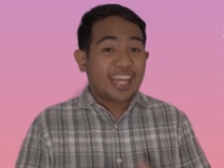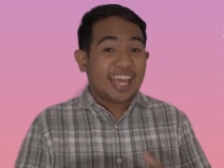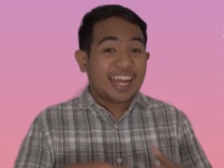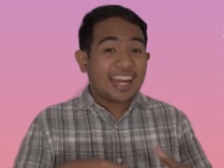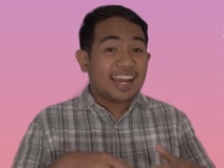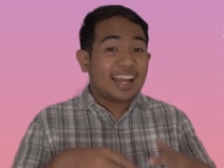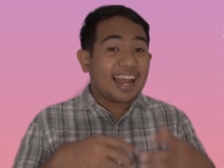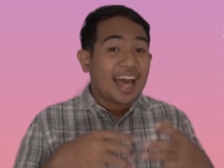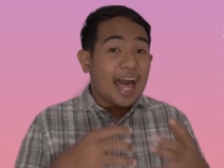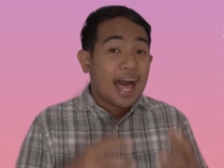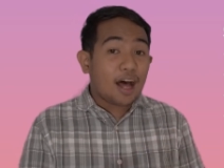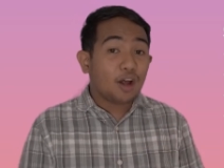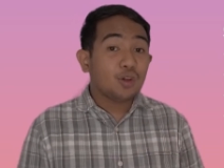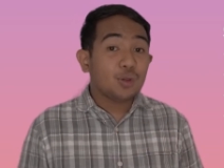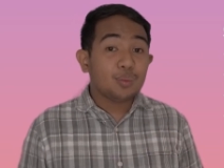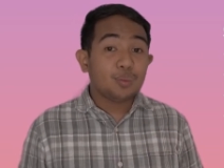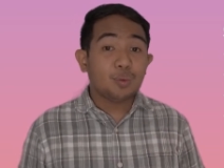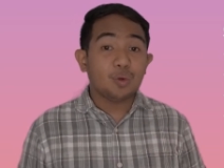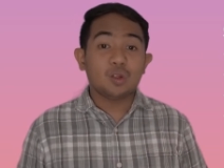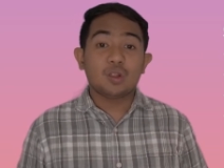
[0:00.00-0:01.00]
And an
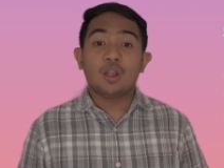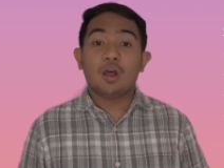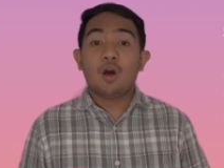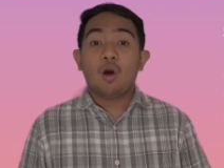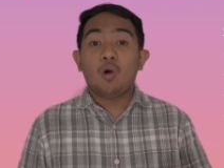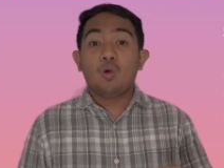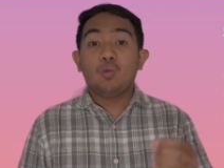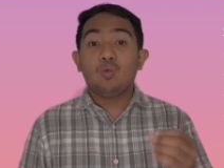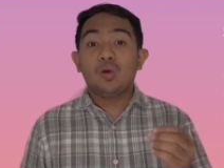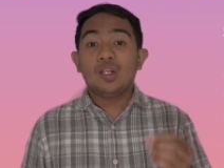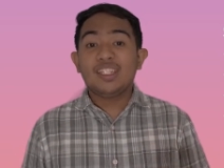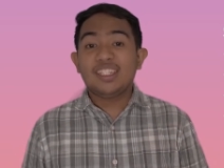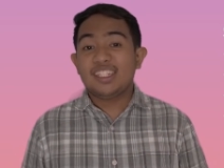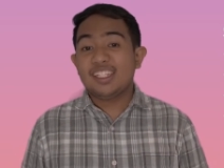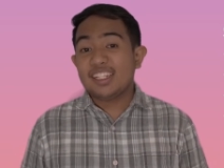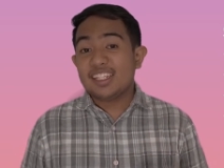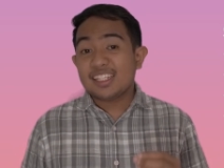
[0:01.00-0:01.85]
output, which